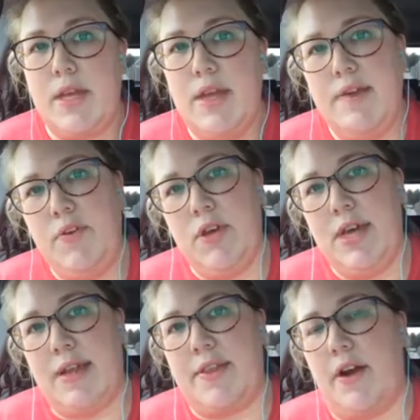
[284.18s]
if you can
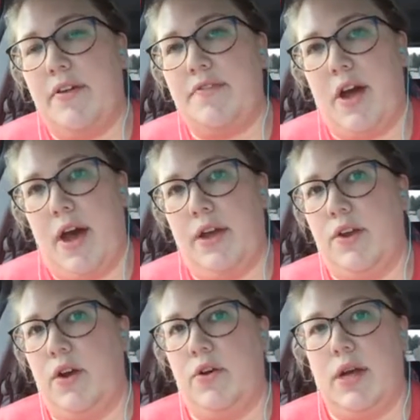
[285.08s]
get there, if not,
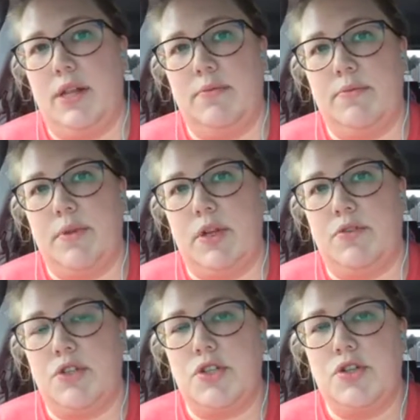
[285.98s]

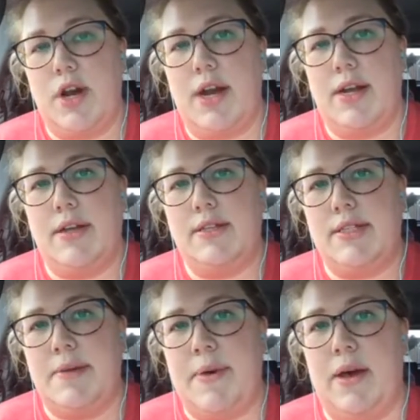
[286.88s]
just try to
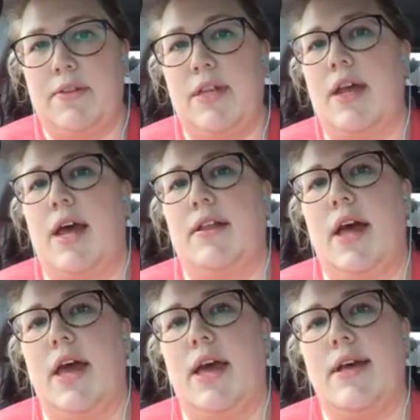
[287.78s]
dim out the
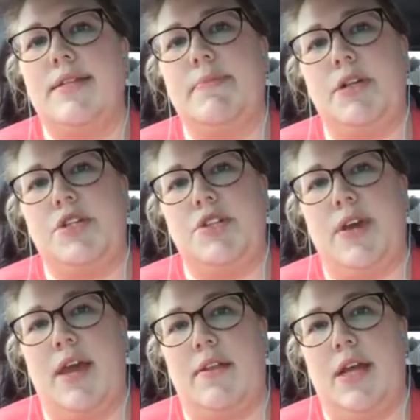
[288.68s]
nightlight as much as you
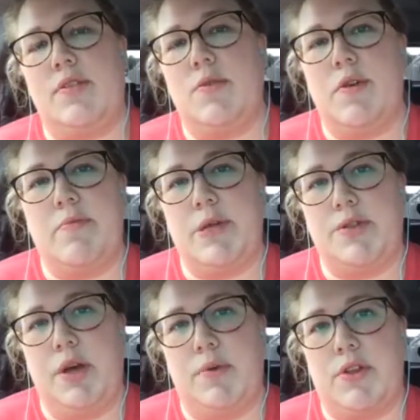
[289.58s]
can, and that's what we've been
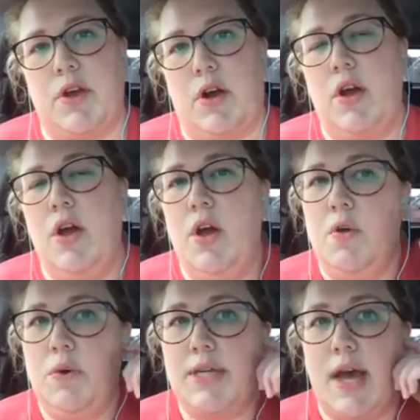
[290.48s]
doing with her.
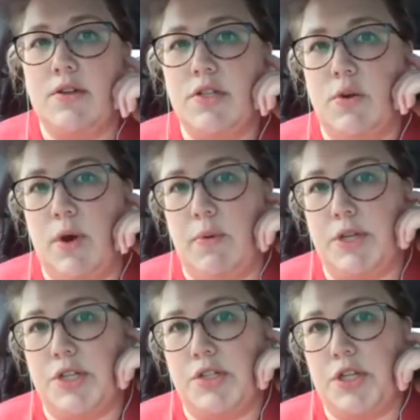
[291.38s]
We're down to where
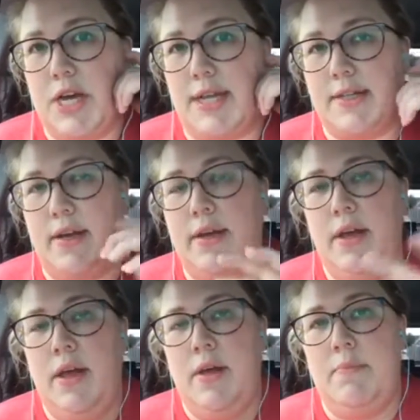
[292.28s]
she has a
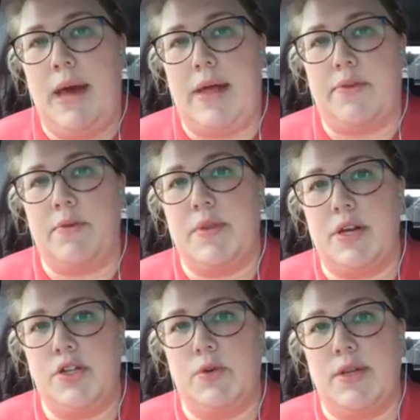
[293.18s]
bathroom that
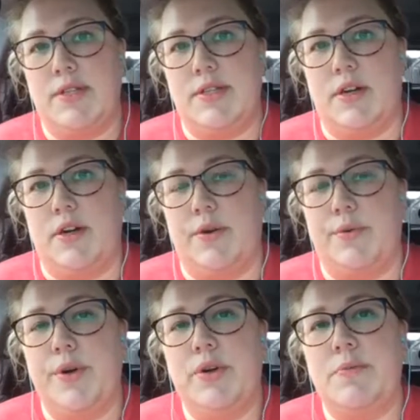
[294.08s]
adjoins to her
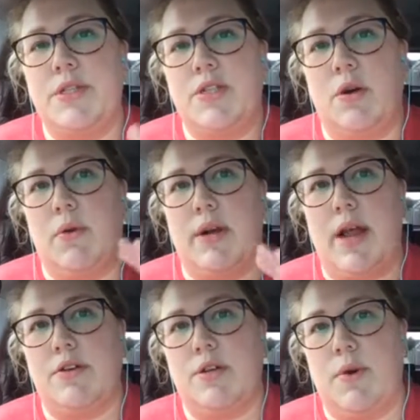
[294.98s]
room, and so we're
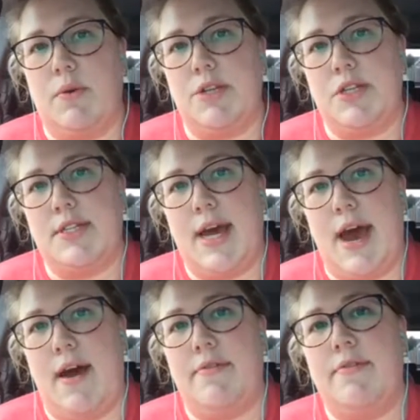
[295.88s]
down to where we just have